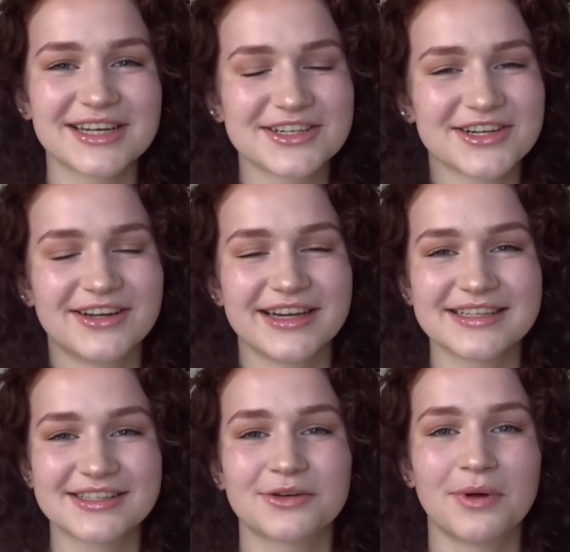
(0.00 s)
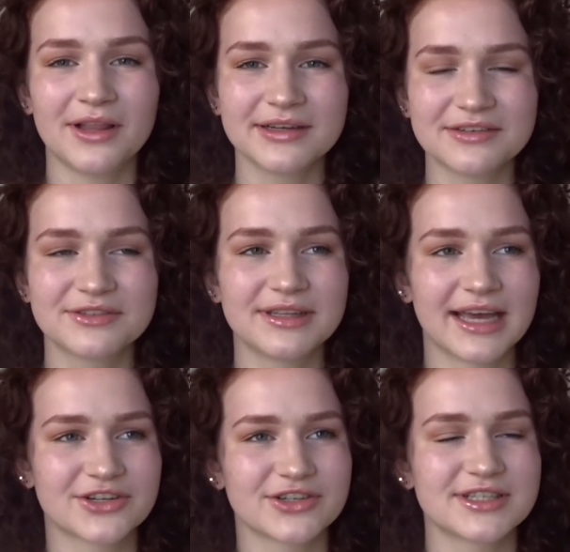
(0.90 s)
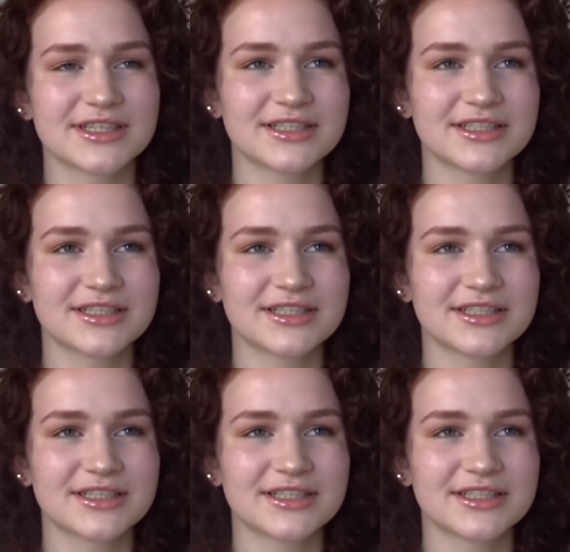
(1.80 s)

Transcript: touch on is the quality of the lectures.